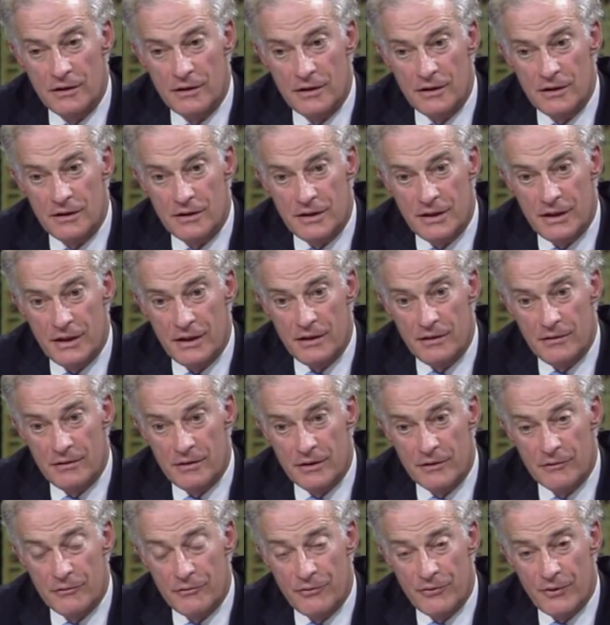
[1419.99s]
indeed
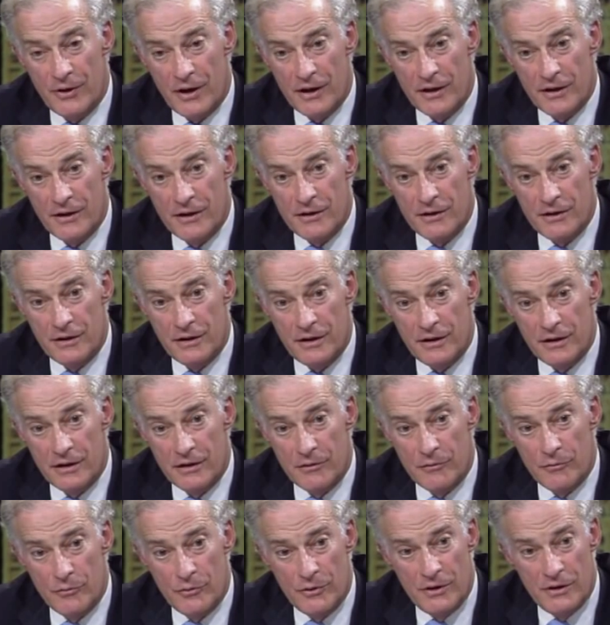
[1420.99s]
uh, fired,
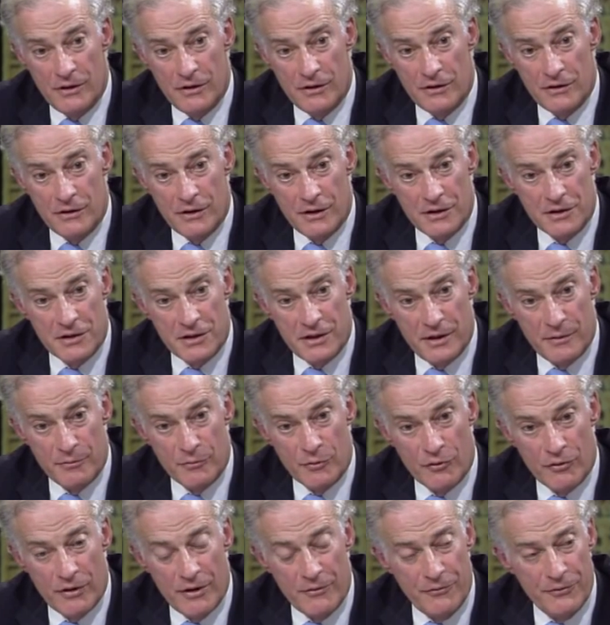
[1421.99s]
uh, with uh, Tim
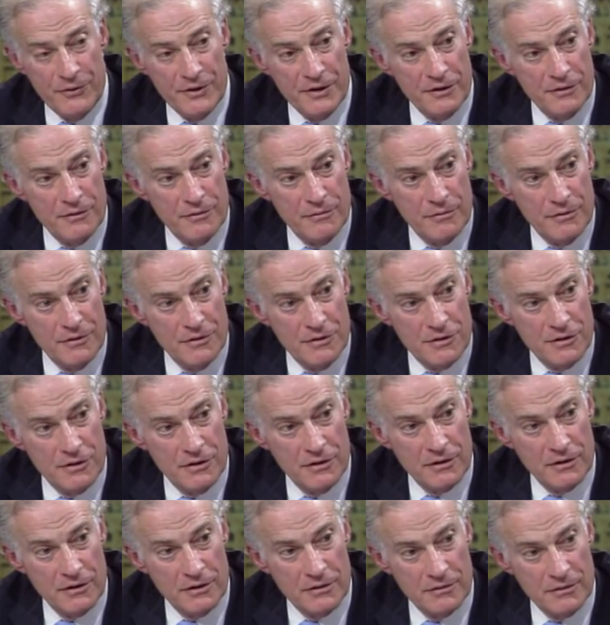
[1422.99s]
Griffin, who was
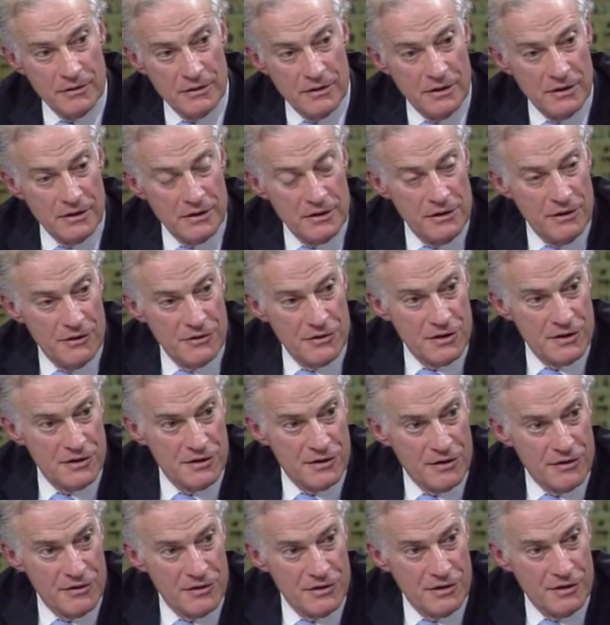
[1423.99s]
a, a close
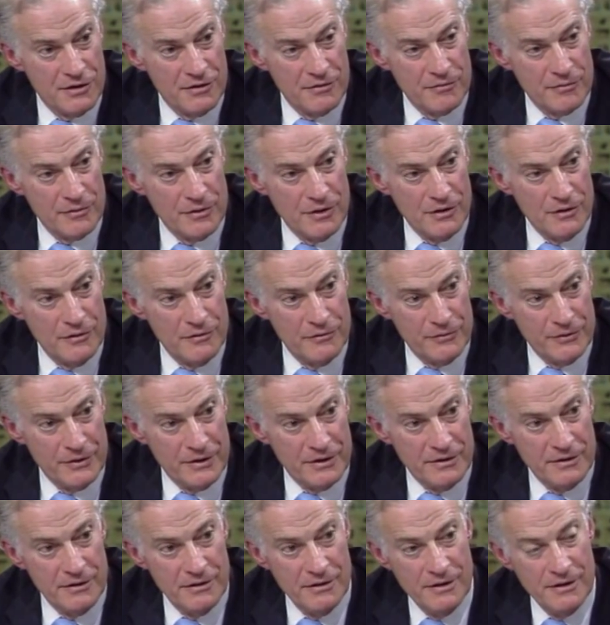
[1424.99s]
associate of Rove
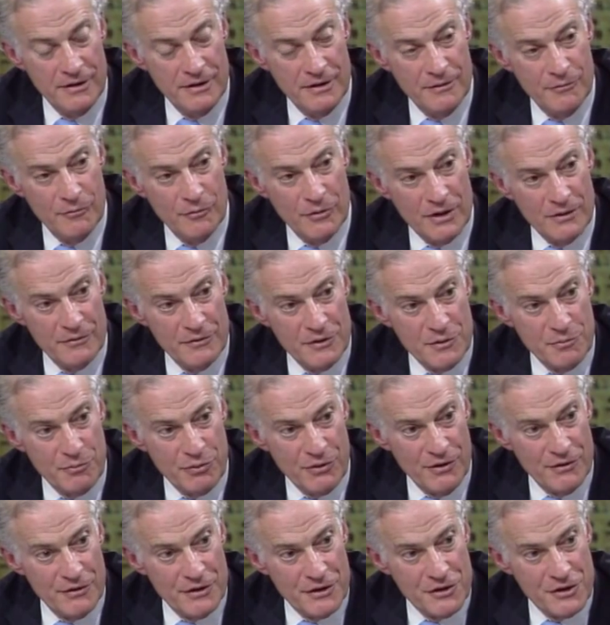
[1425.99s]
and one of his
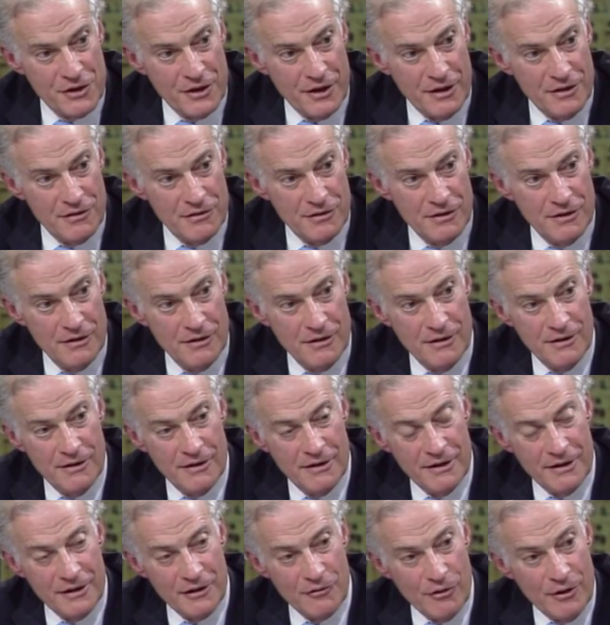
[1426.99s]
proteges.
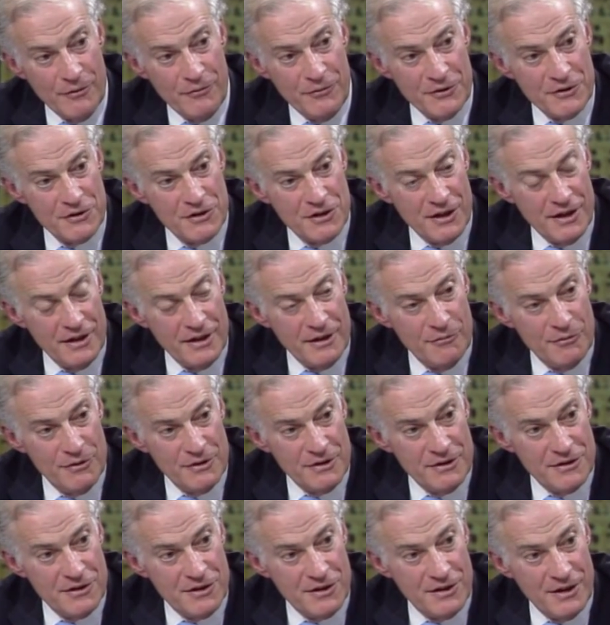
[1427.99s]
And Griffin said he
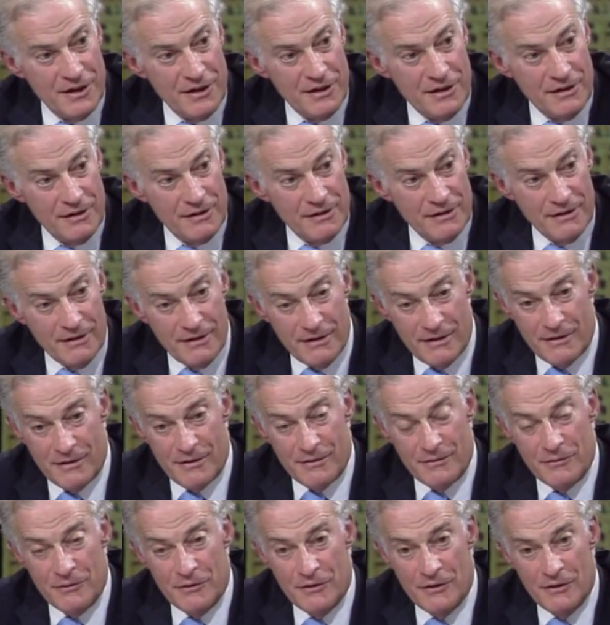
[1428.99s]
wouldn't seek uh,